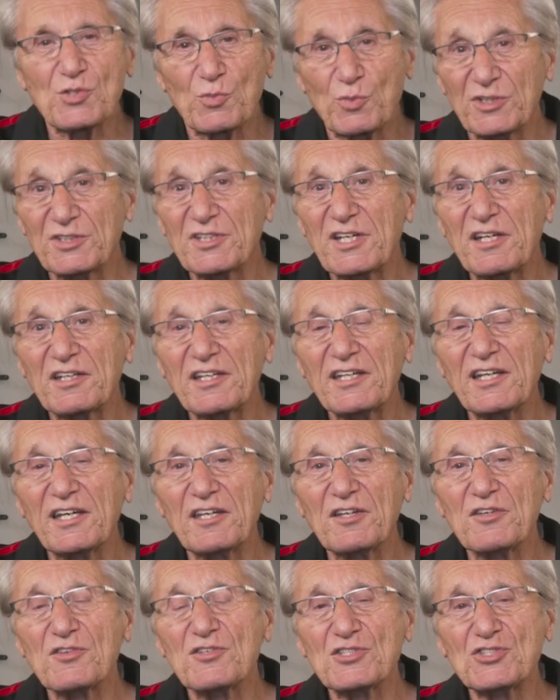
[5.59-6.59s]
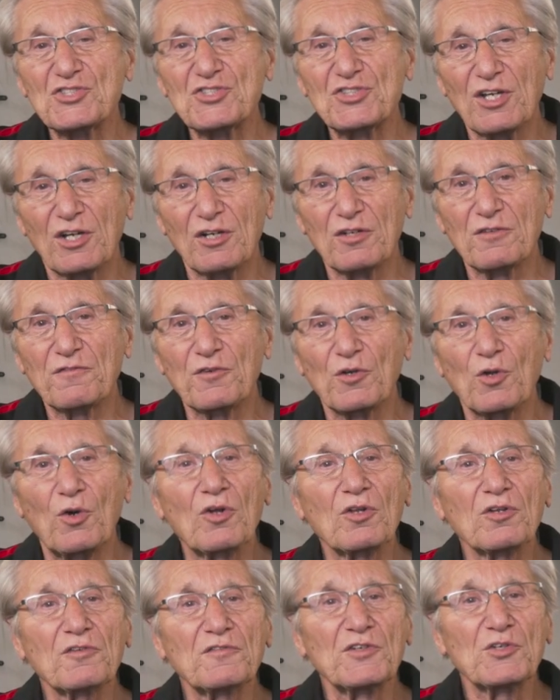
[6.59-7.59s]
So we're dedicating this show for
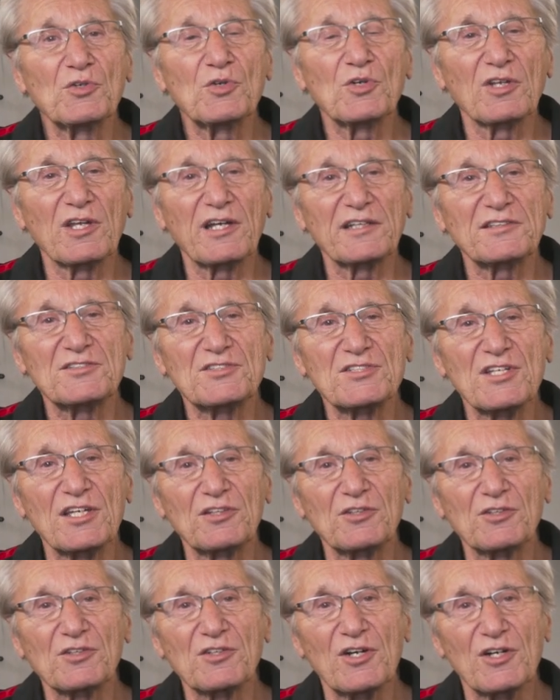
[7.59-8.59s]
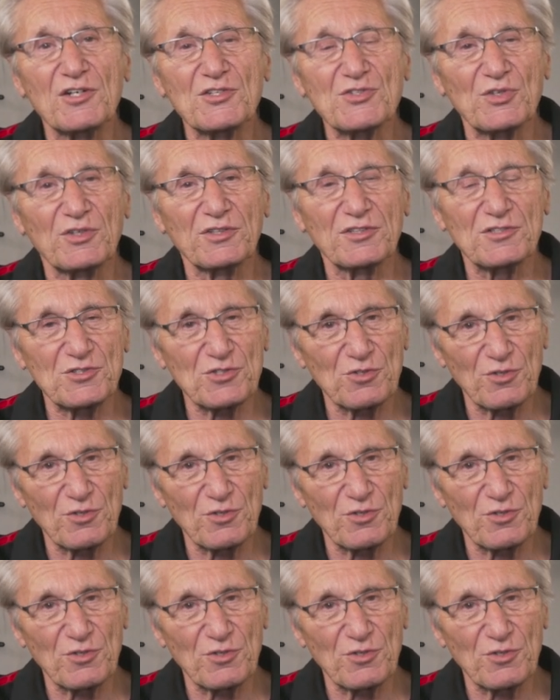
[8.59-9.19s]
all of you who like to take your cars on the